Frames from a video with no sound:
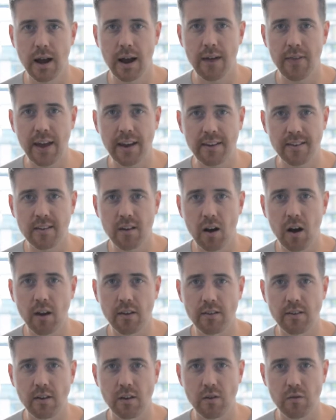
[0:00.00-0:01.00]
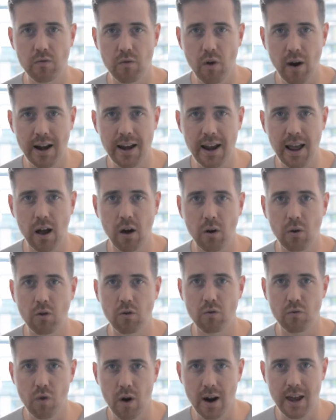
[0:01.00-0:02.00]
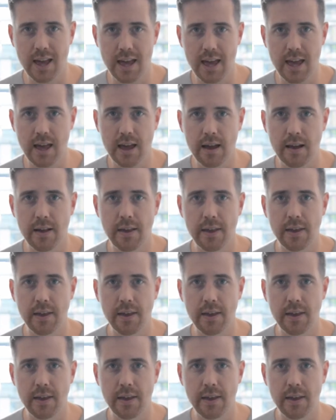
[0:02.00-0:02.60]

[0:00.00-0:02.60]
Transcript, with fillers: And that starts right now, right here,